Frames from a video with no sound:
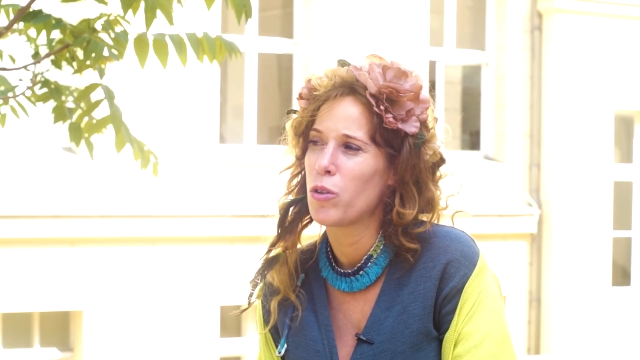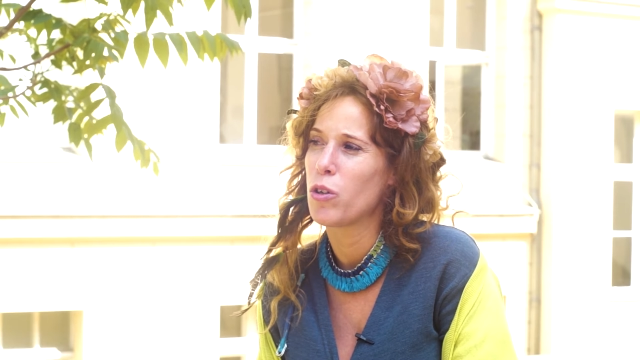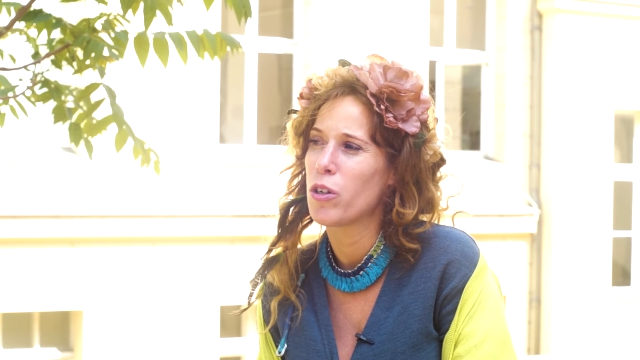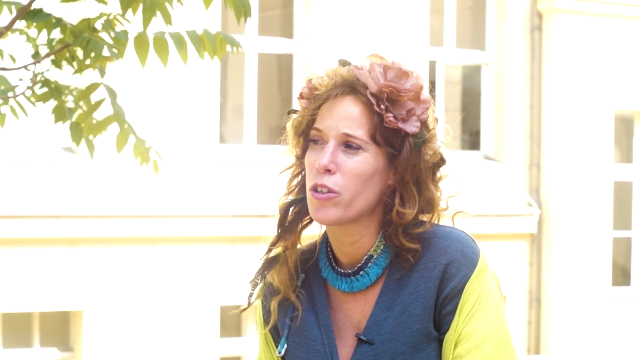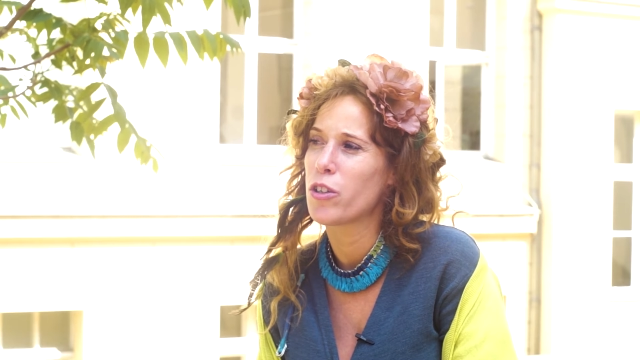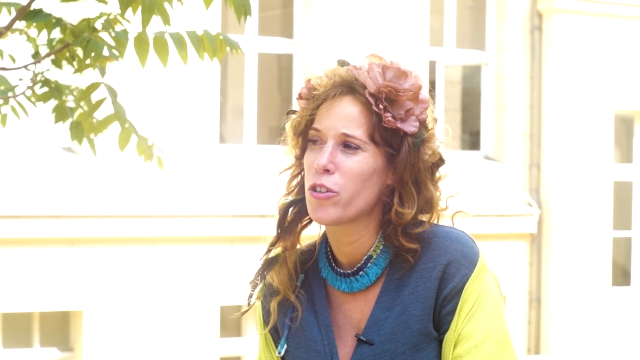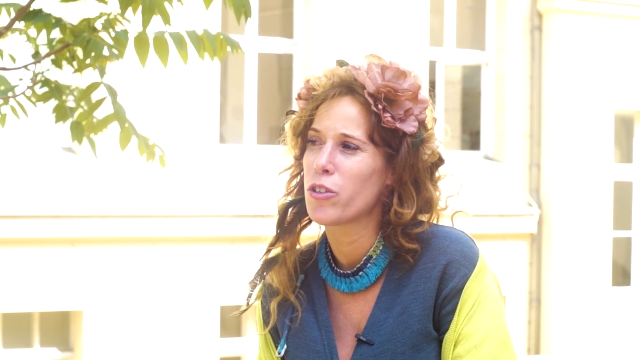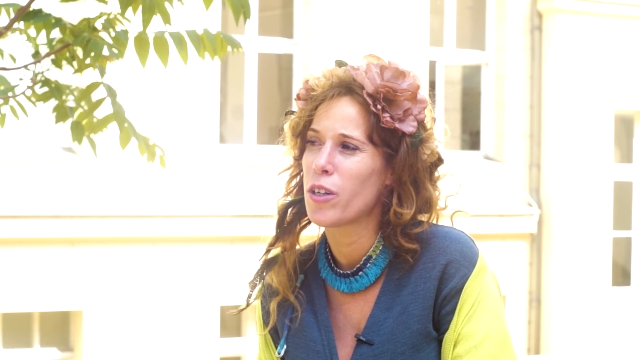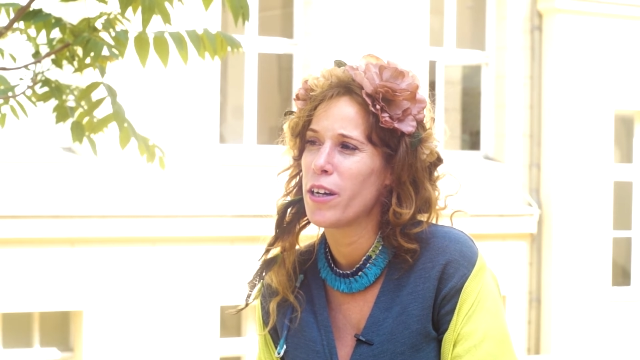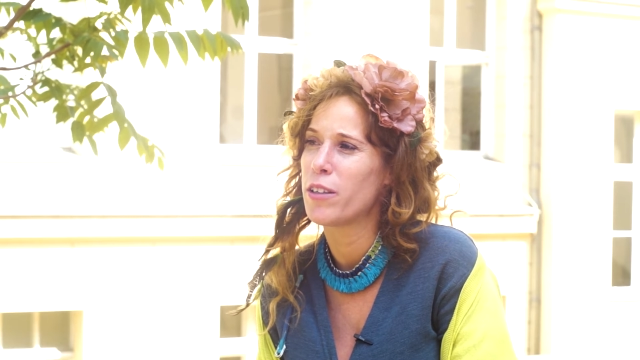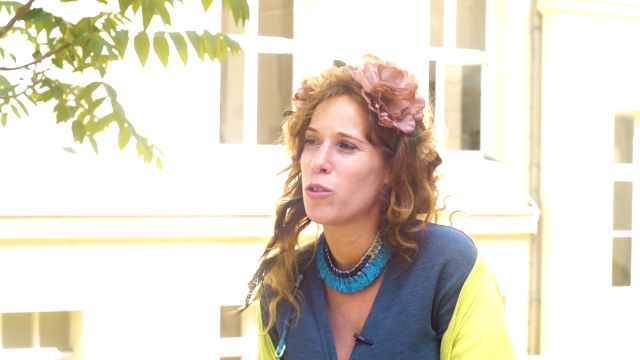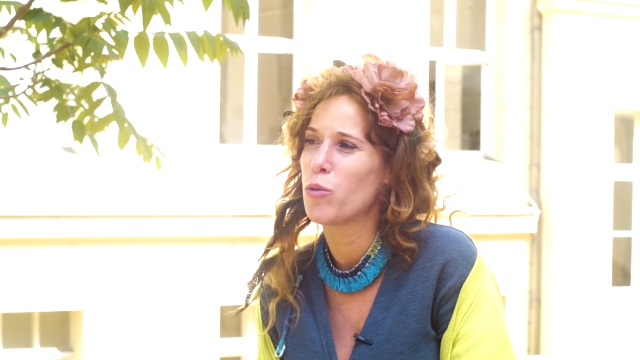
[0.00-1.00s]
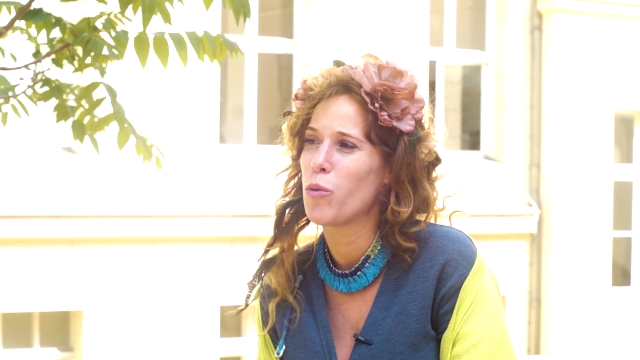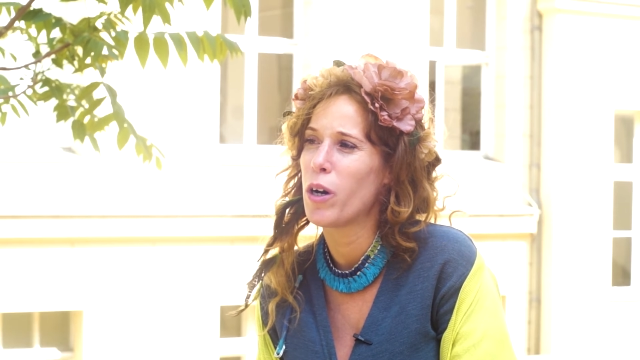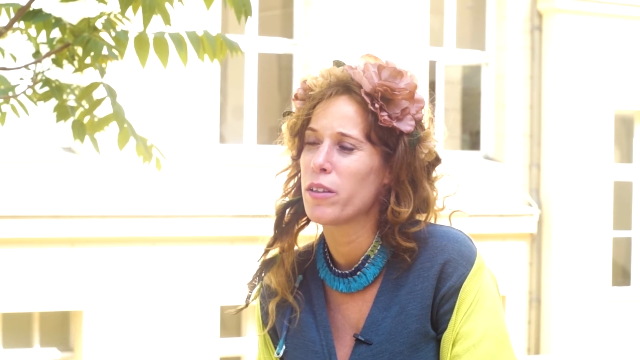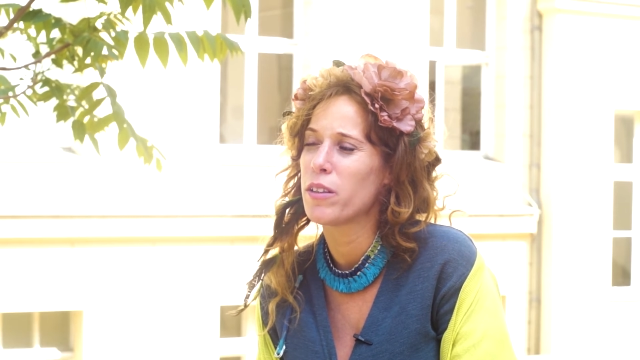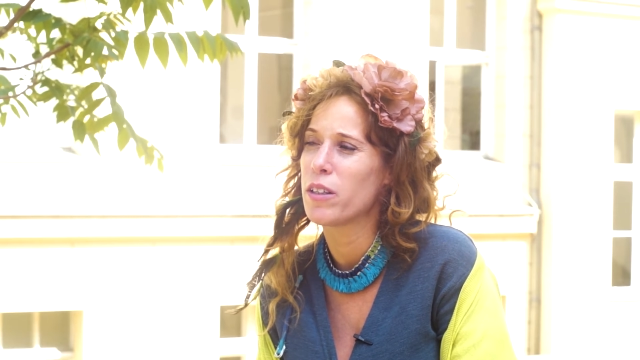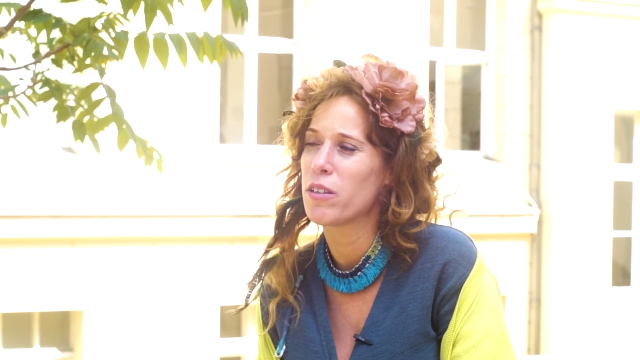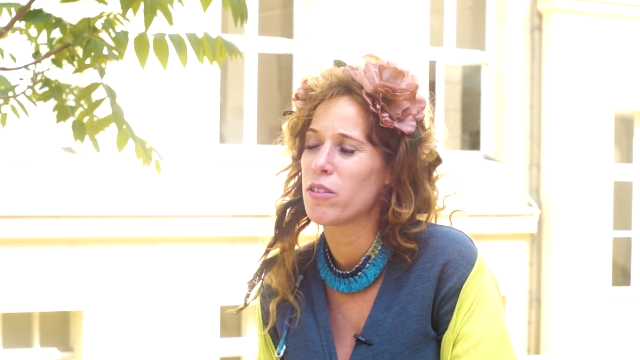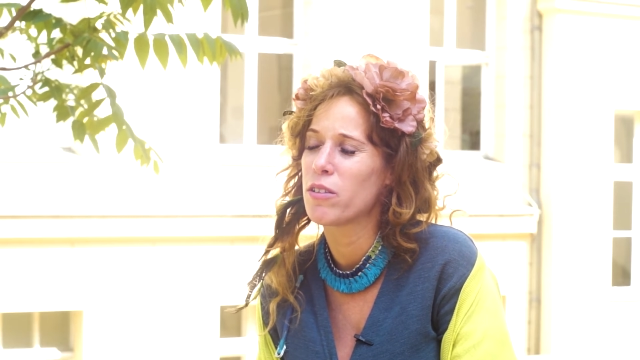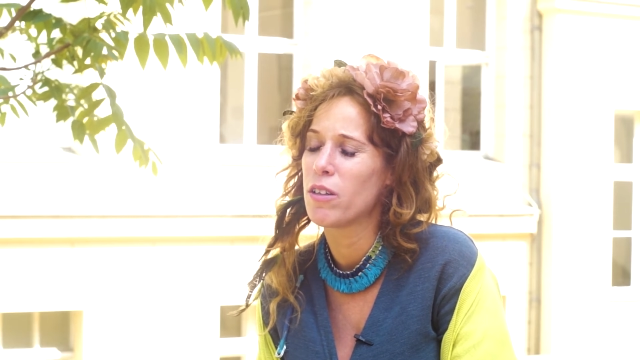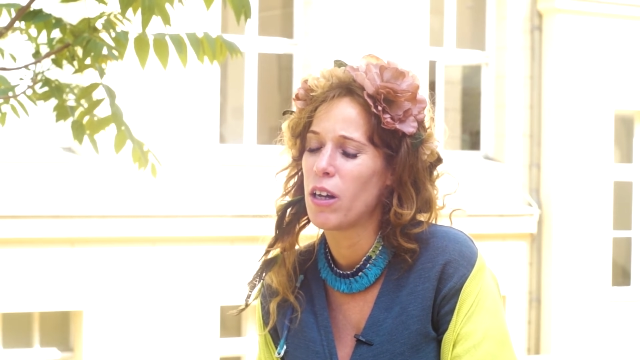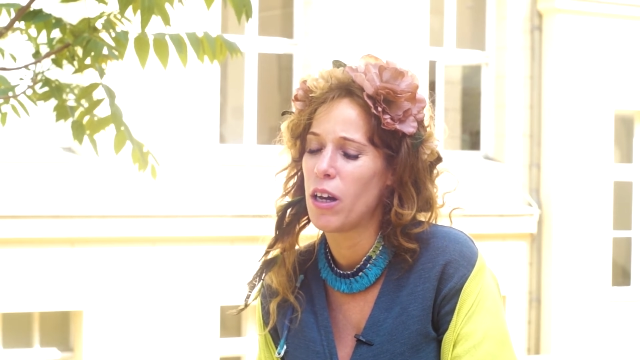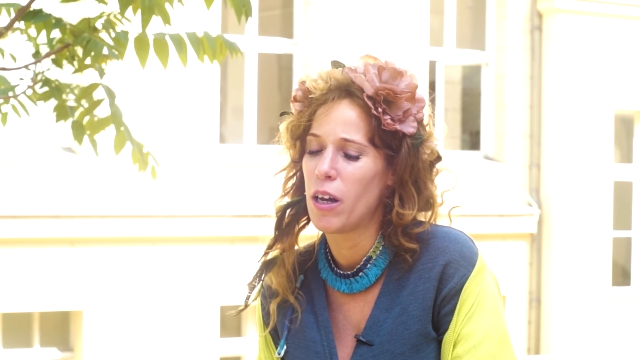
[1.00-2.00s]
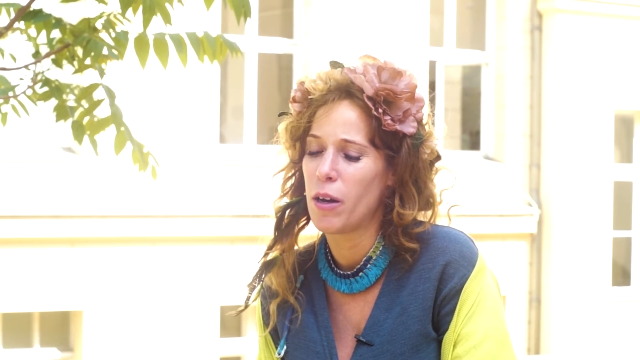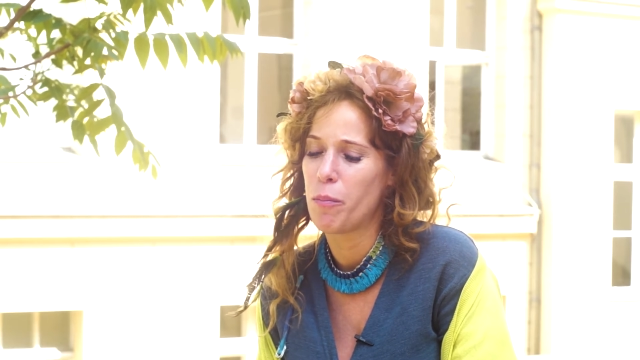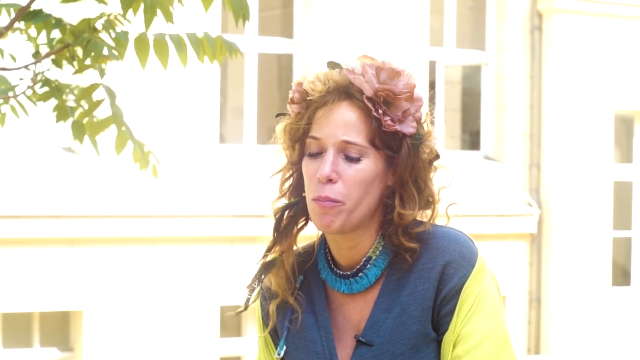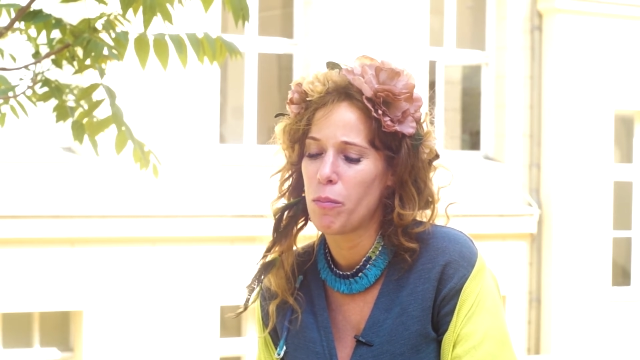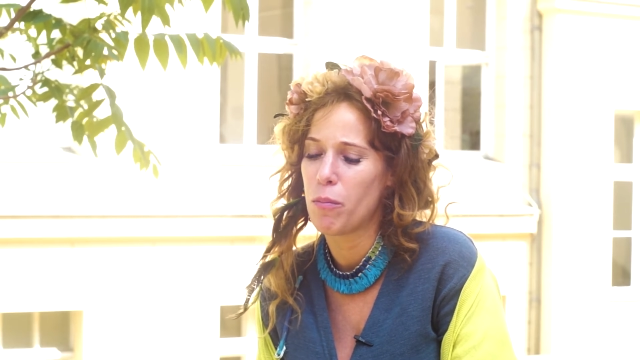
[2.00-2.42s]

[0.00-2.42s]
you understand what is the